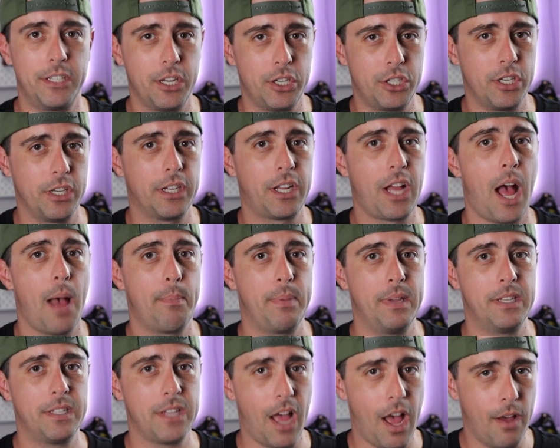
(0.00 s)
edition
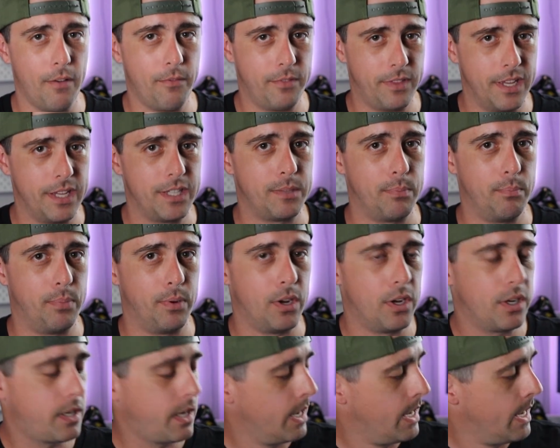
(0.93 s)
copies of this
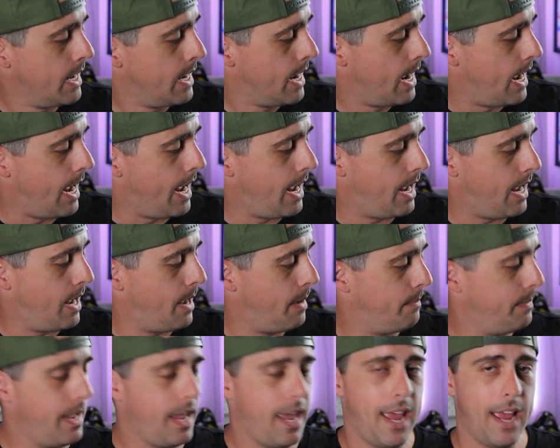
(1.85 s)
book,
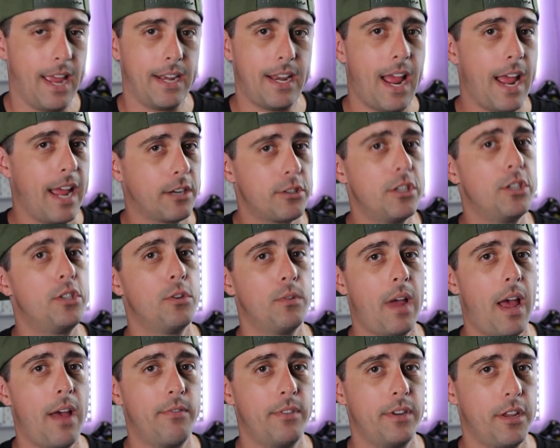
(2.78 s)
and I actually do
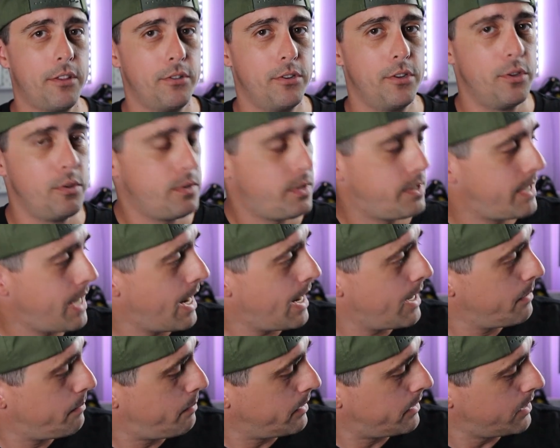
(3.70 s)
have another
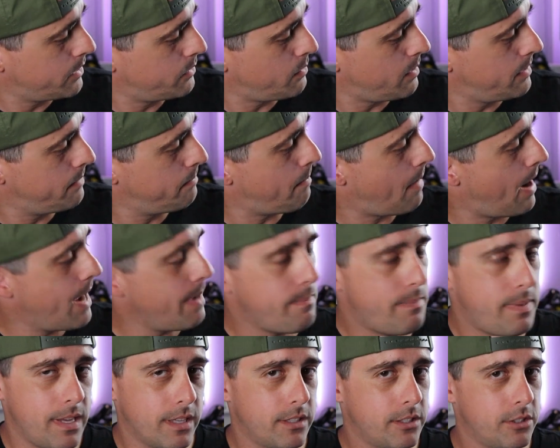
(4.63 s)
newsstand, but this one
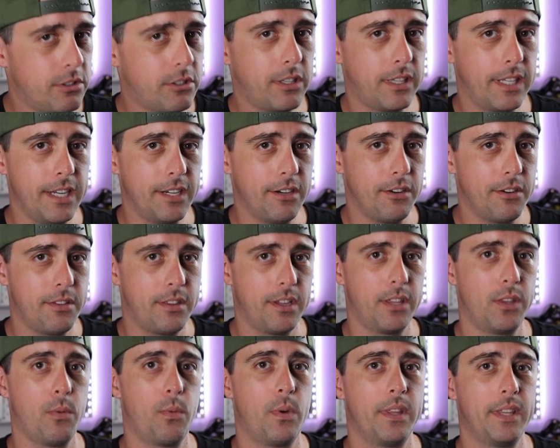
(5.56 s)
might be a little cleaner
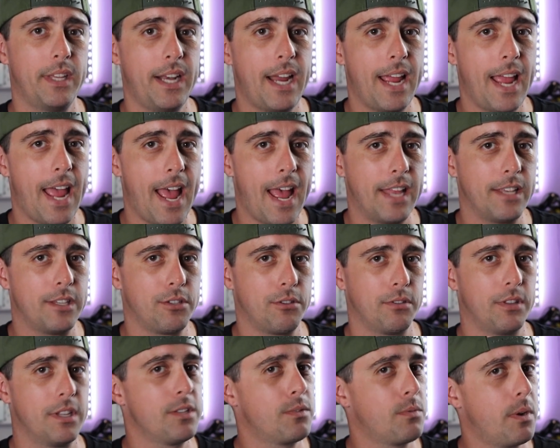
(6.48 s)
than the one that I had,
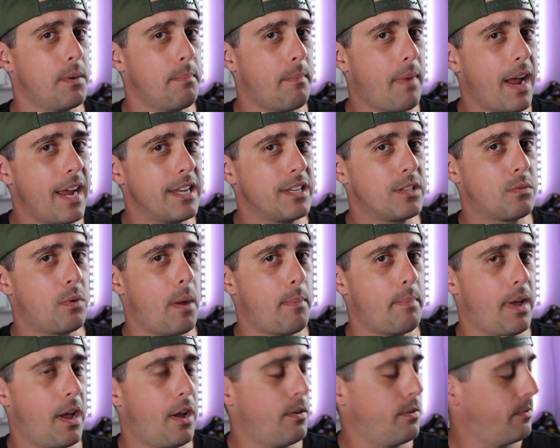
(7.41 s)
so this one might
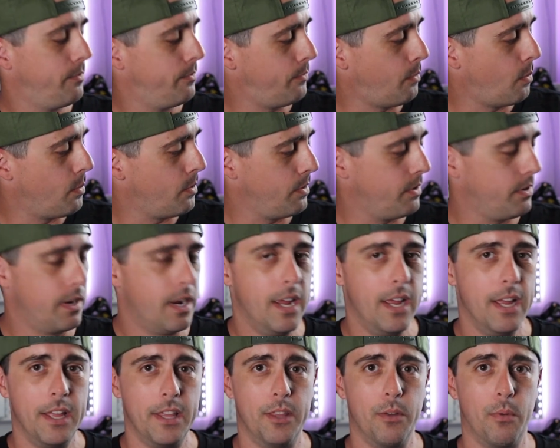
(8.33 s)
swap out for
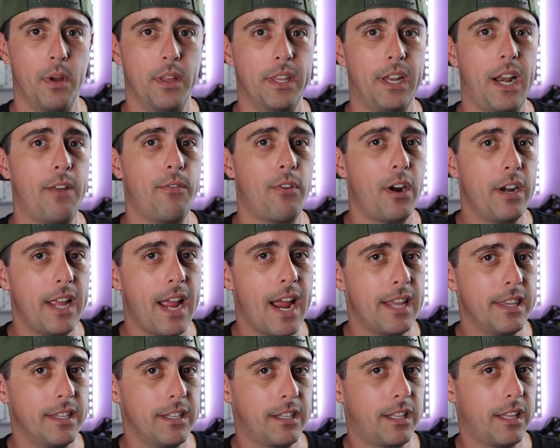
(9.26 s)
the one that I've already
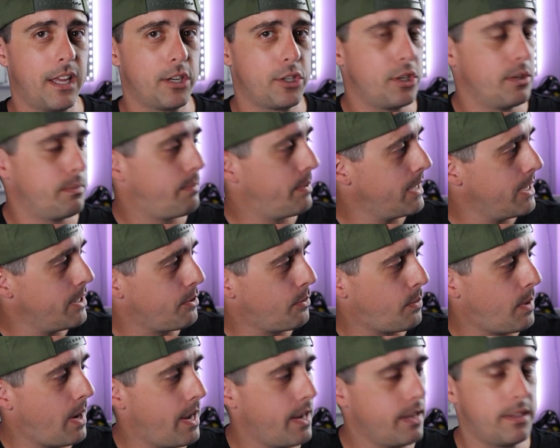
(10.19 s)
had in the collection, but either
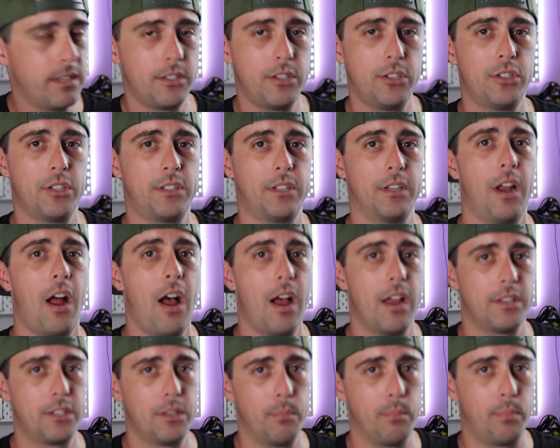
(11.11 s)
way, this is just an
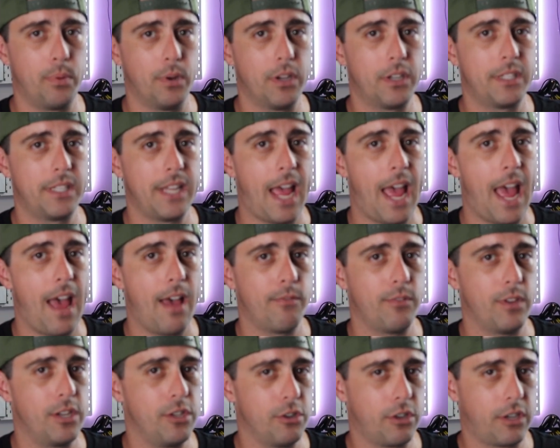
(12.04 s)
awesome book to
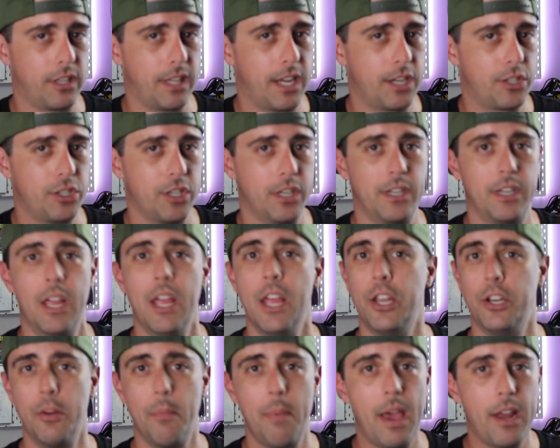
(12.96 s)
have in your collection,
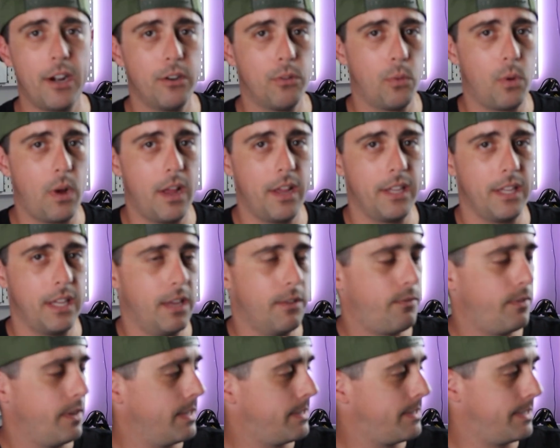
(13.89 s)
no matter what,
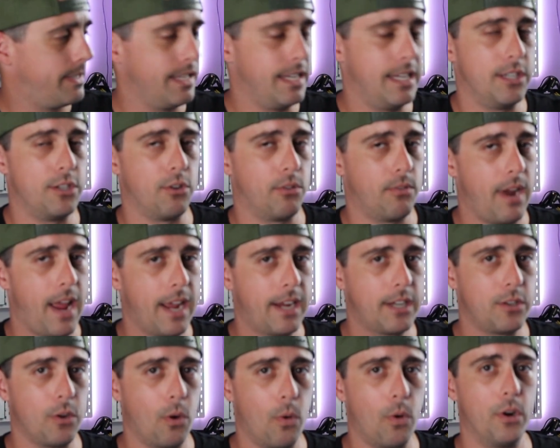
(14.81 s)
if it's the
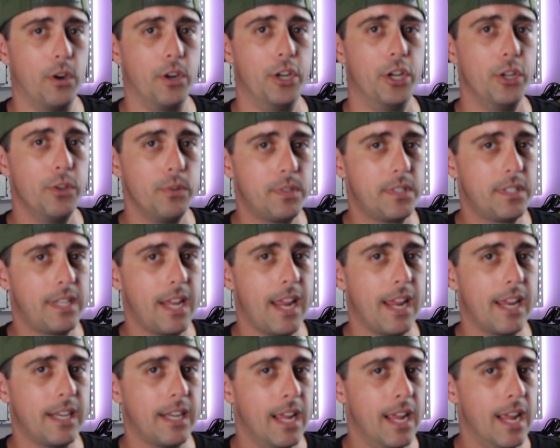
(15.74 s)
direct or
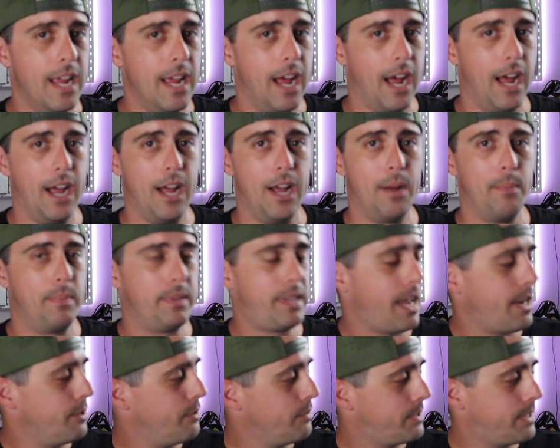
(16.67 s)
newsstand, but
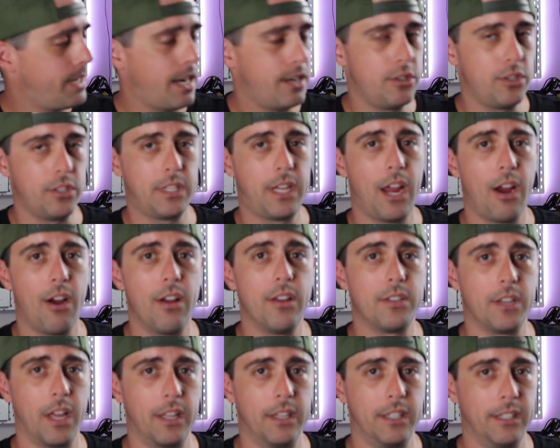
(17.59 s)
that newsstand just
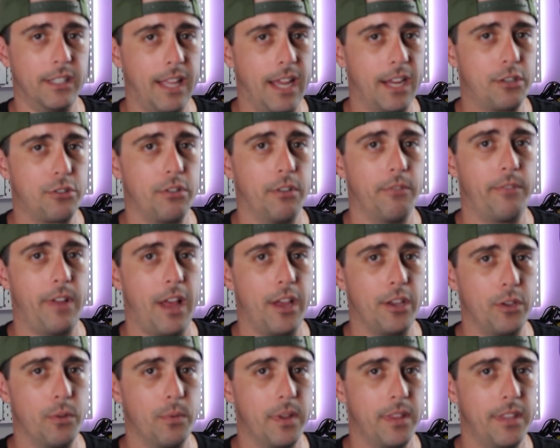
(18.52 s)
carries a little extra
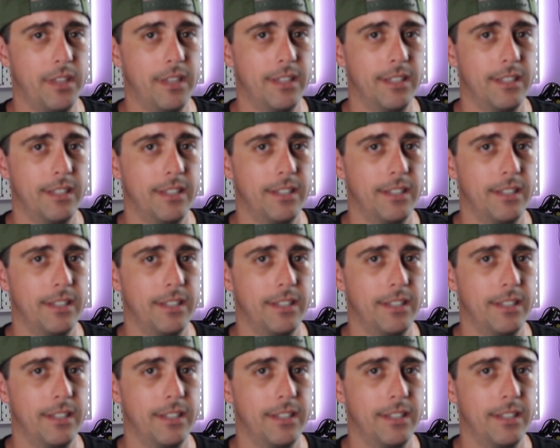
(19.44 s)
value with it.